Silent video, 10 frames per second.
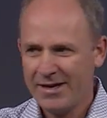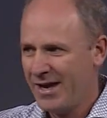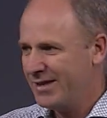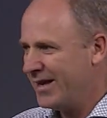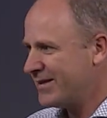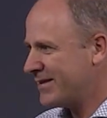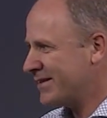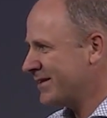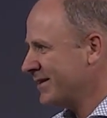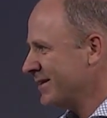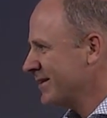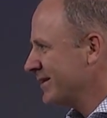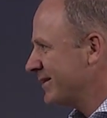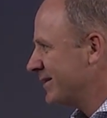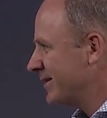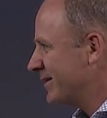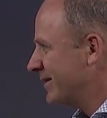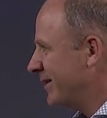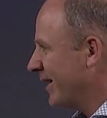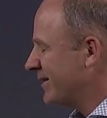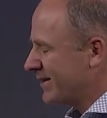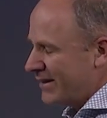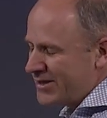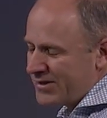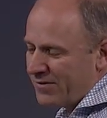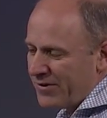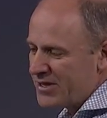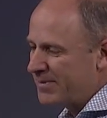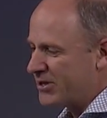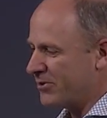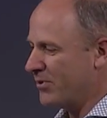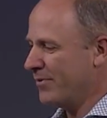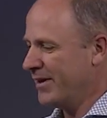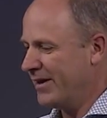And that's that's that's just a very special moment.